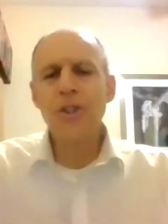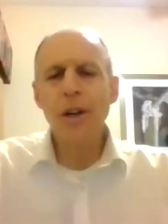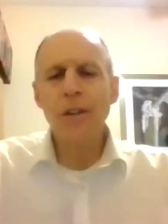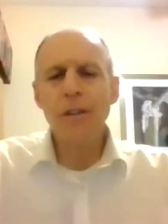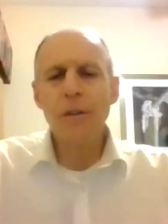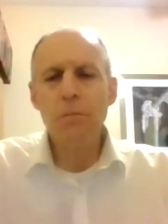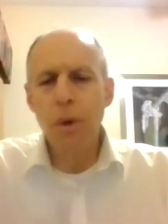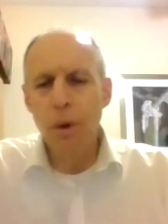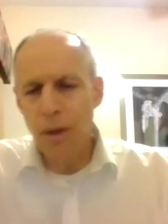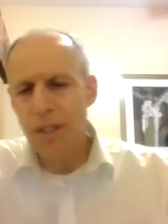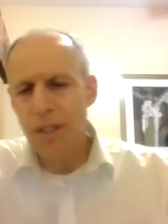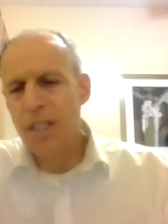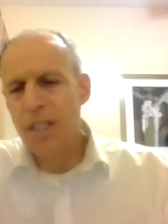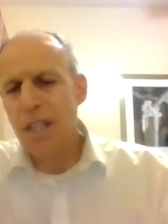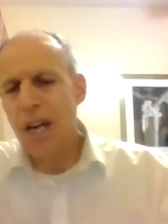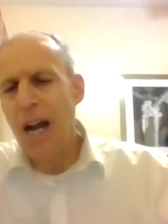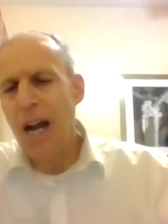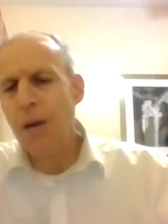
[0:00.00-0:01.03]
issue of
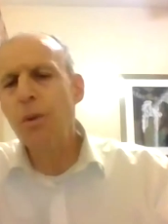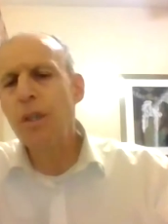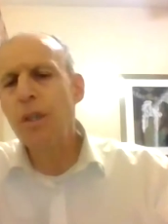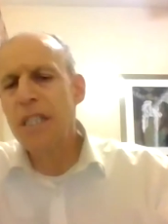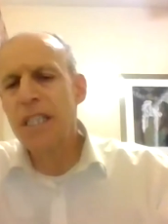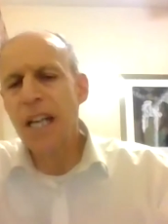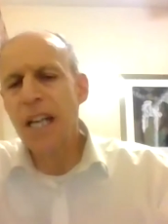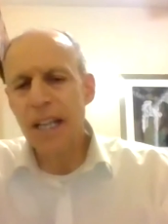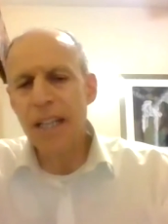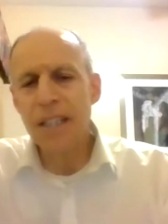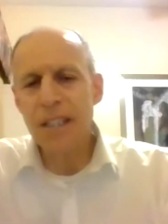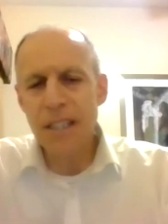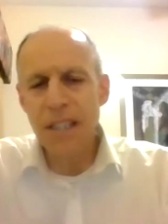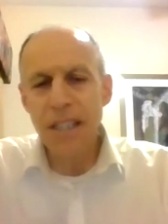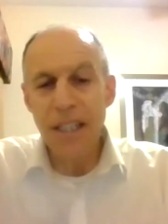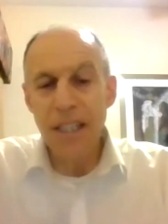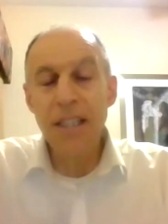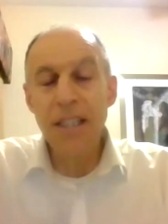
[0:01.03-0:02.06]
importance, I would say,
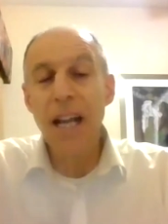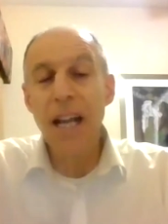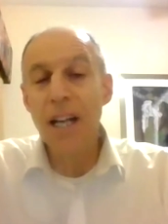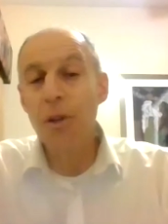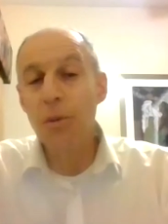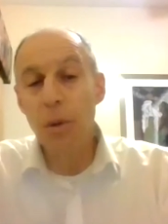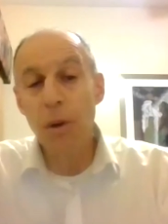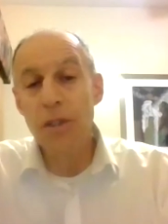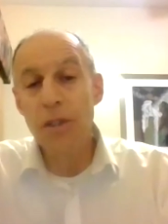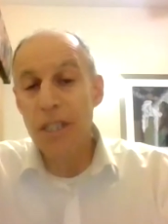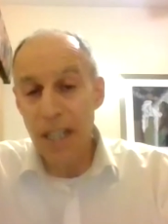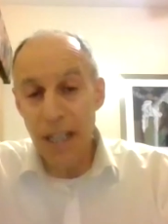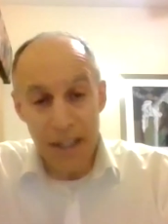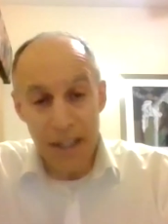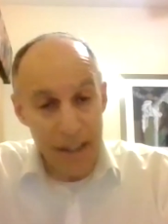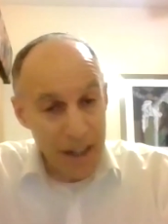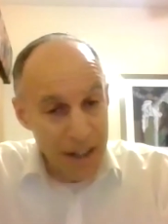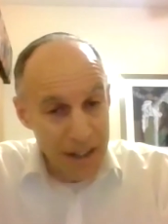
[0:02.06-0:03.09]
is the Taylor Road
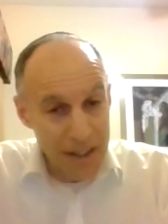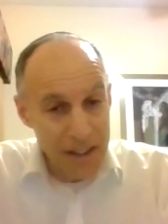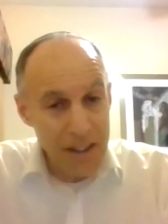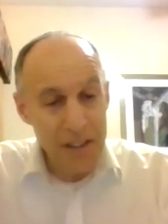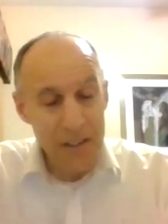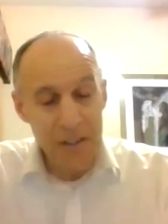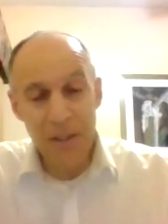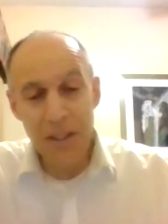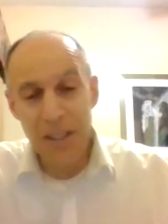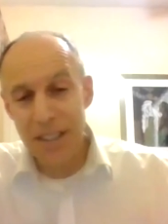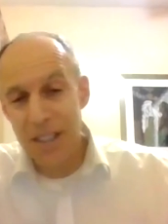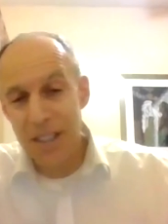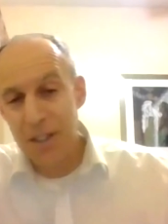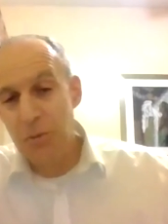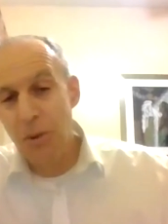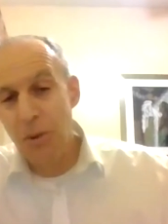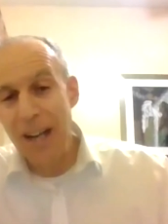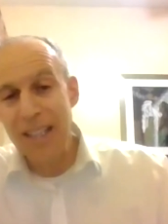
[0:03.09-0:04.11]
Synagogue, which
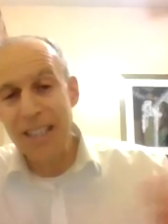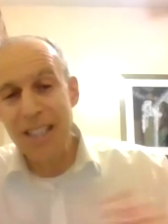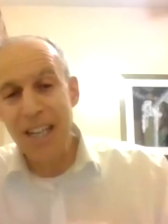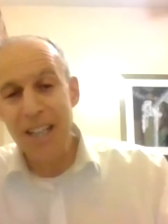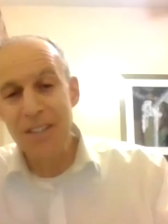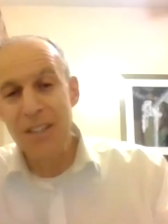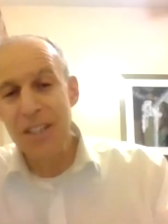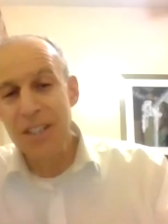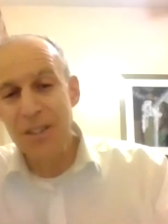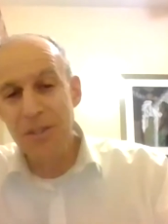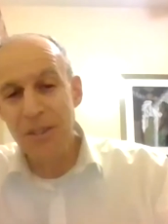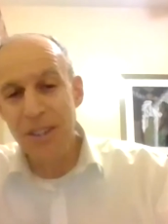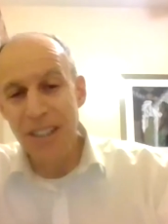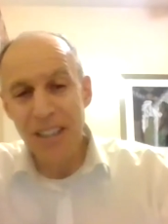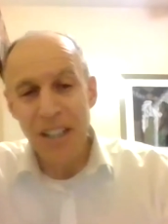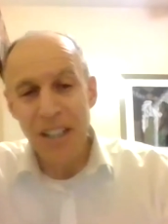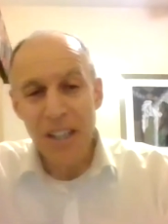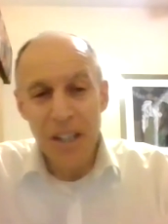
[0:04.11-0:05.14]
is right down the
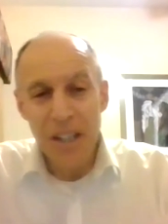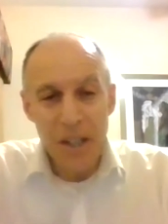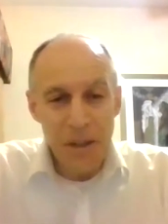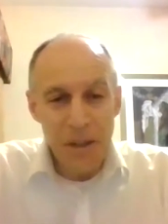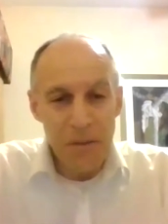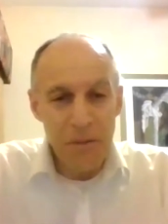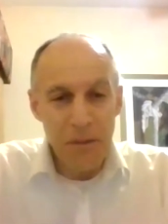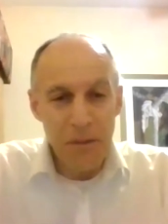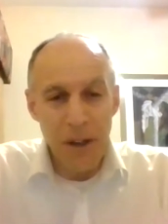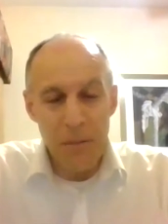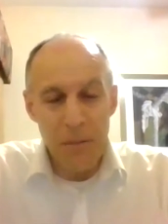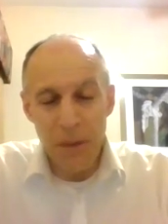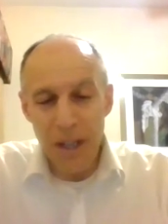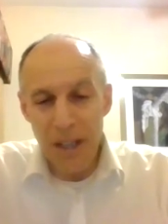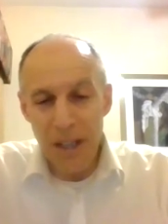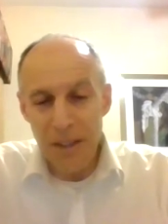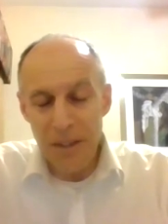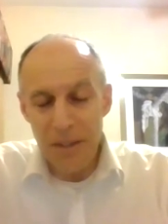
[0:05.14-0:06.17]
street
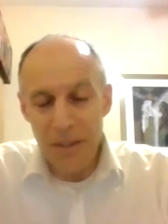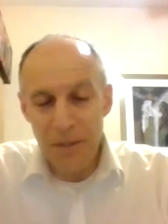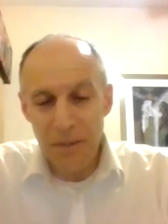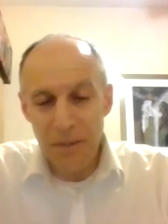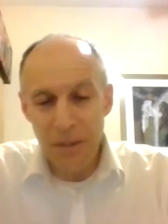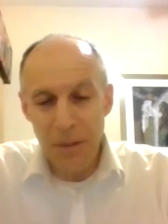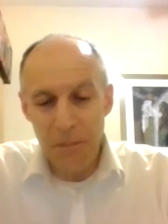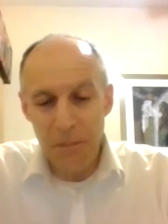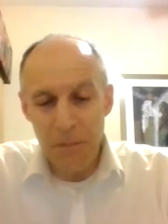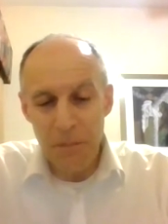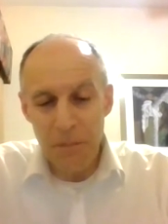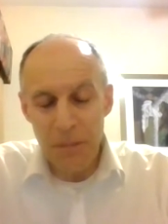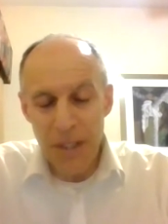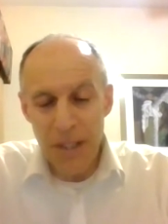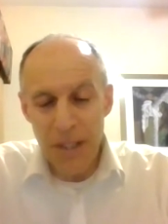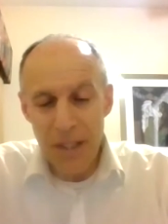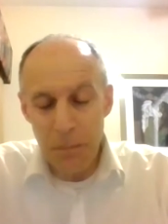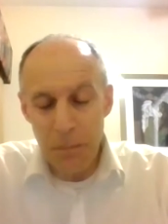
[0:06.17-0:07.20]
from uh, from
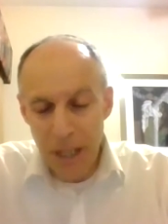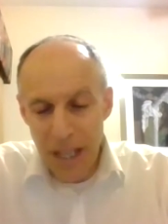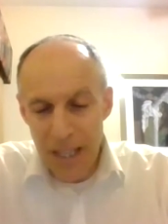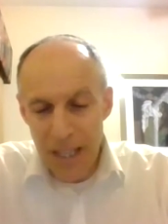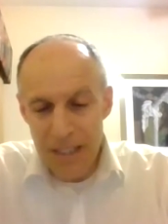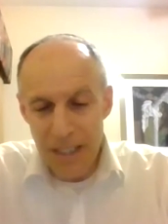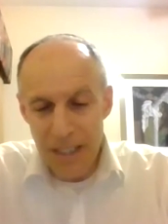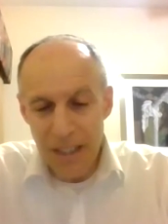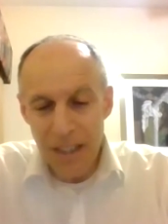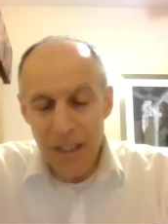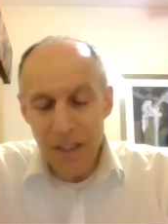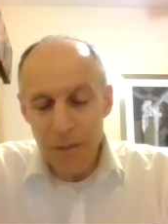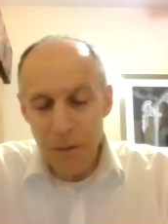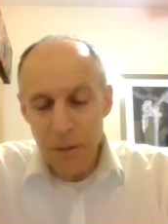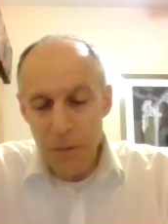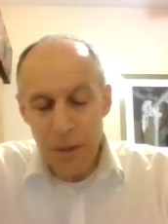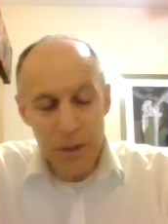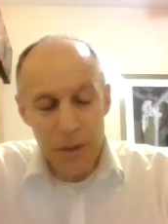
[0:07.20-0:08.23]
the plaza,
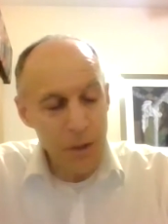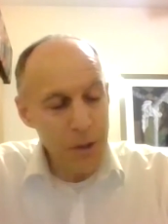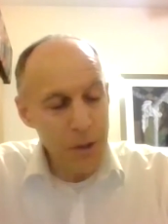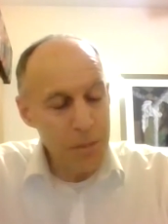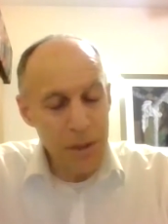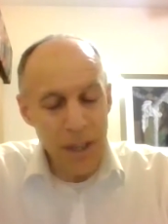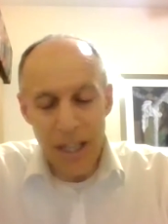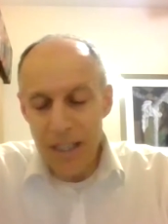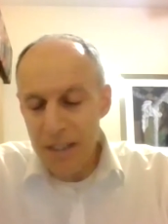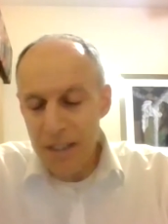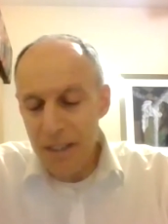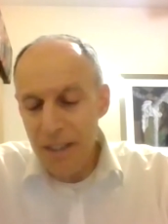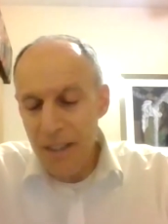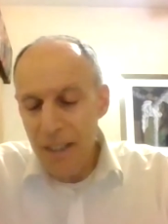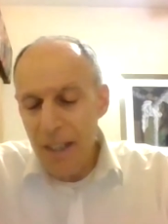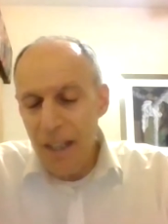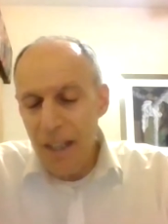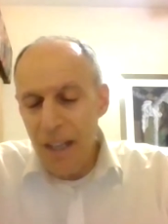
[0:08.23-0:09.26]
from the Tudor Plaza.
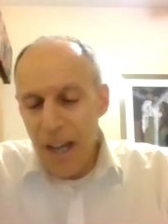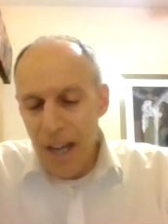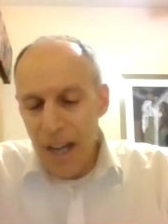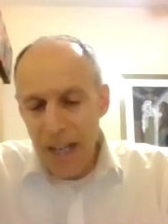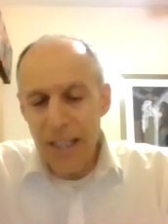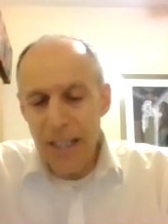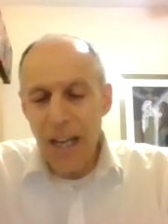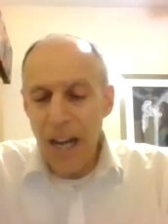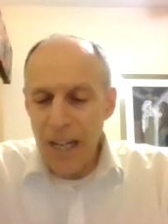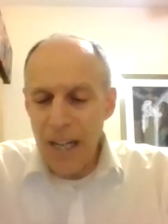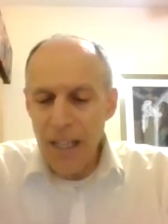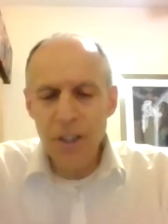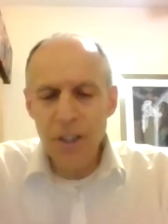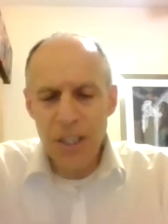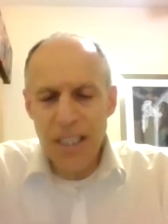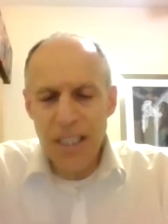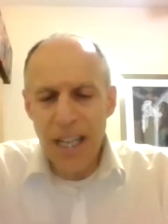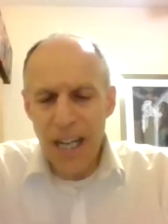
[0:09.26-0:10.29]
And I
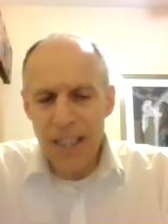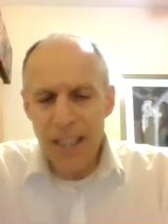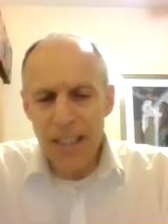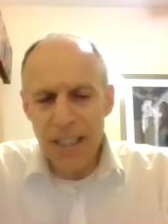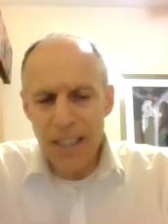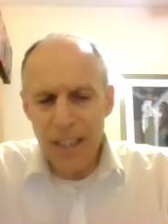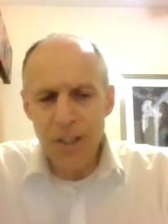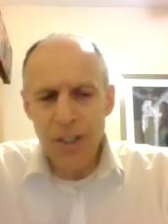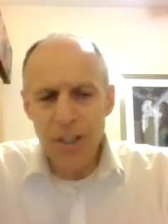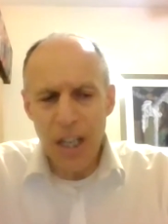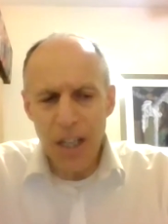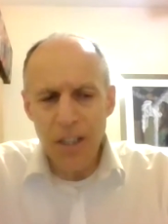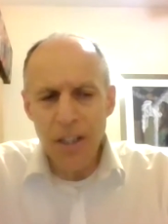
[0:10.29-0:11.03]
understand that there's